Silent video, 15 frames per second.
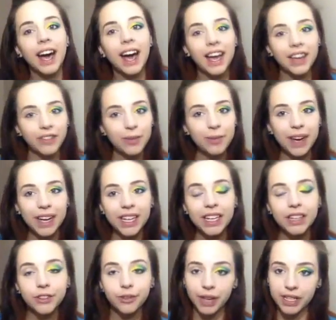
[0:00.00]
Hi everybody,
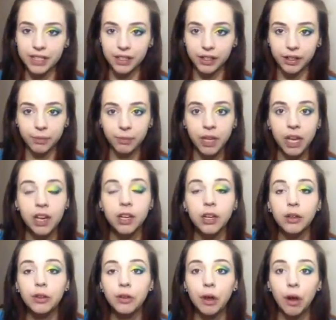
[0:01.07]
it's Razor.
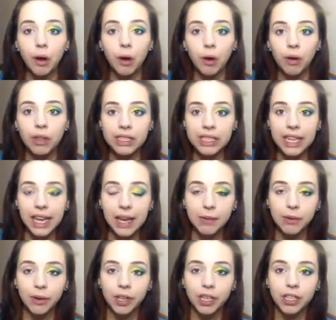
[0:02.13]
So today I'm
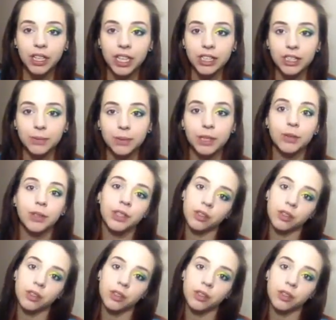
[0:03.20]
going to actually be doing